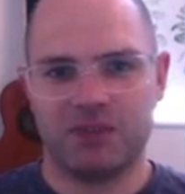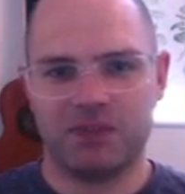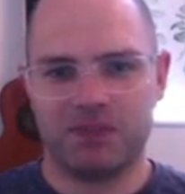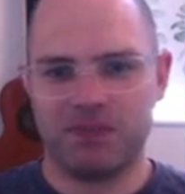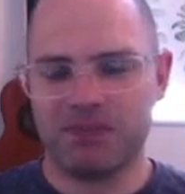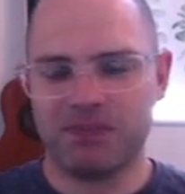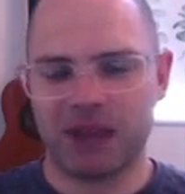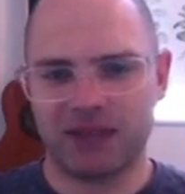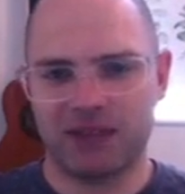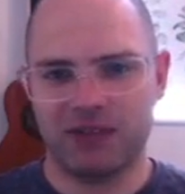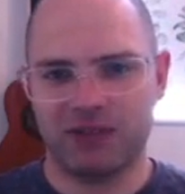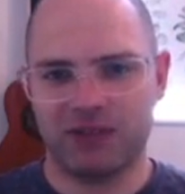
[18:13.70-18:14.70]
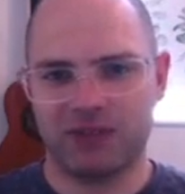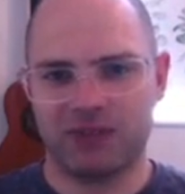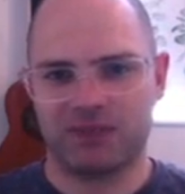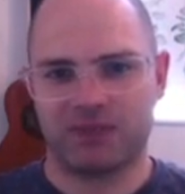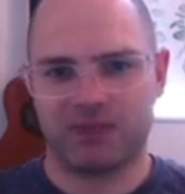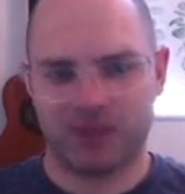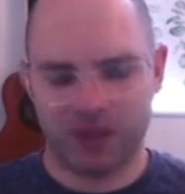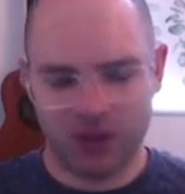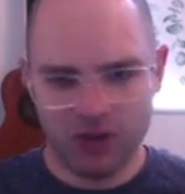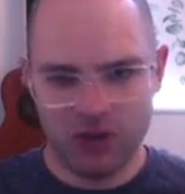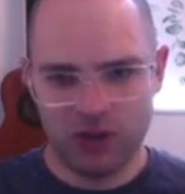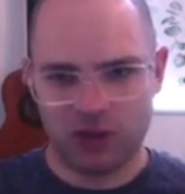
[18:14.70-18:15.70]
massive
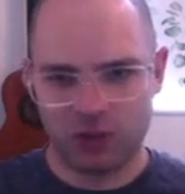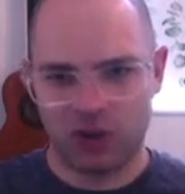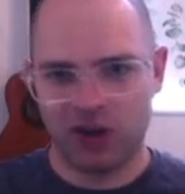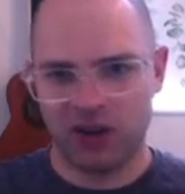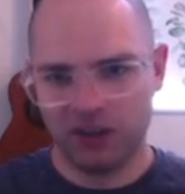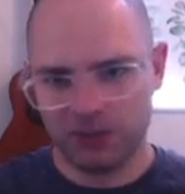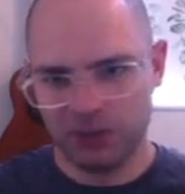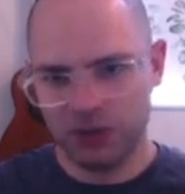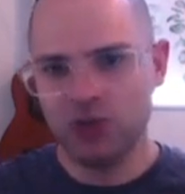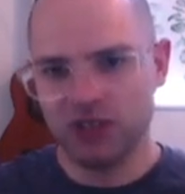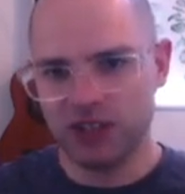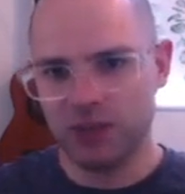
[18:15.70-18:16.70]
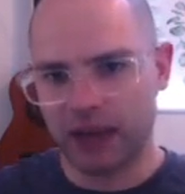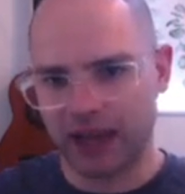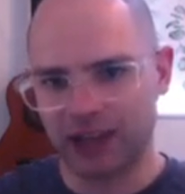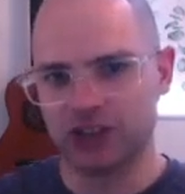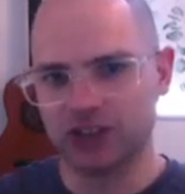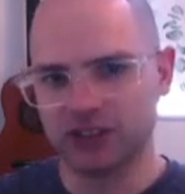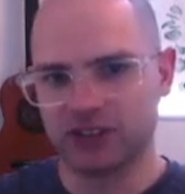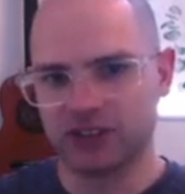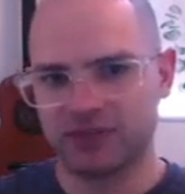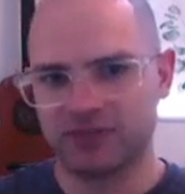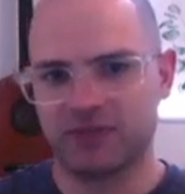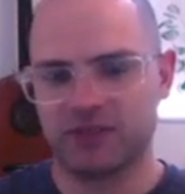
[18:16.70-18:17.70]
earthwide beauty pageant
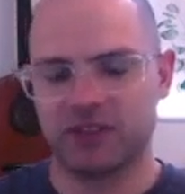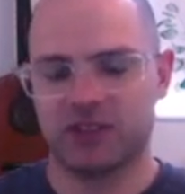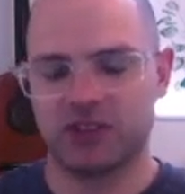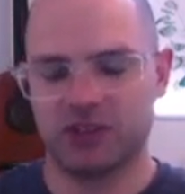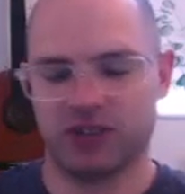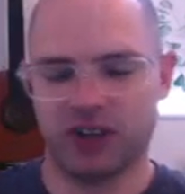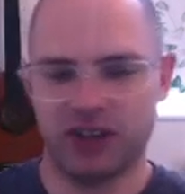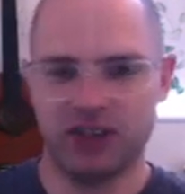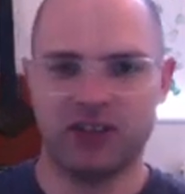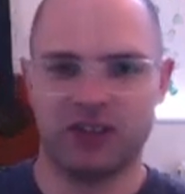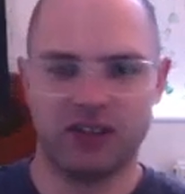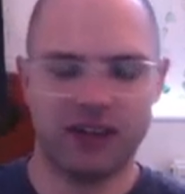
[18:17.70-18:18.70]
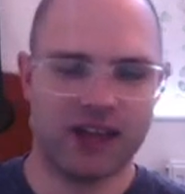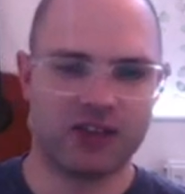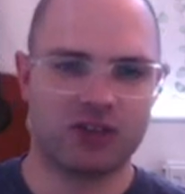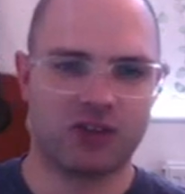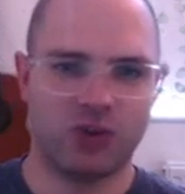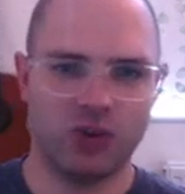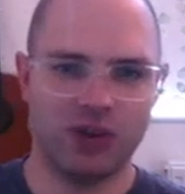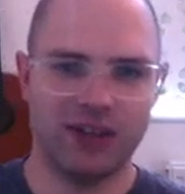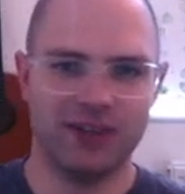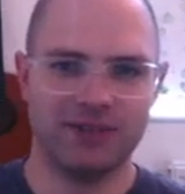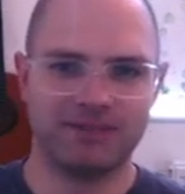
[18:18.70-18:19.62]
to find the next queen.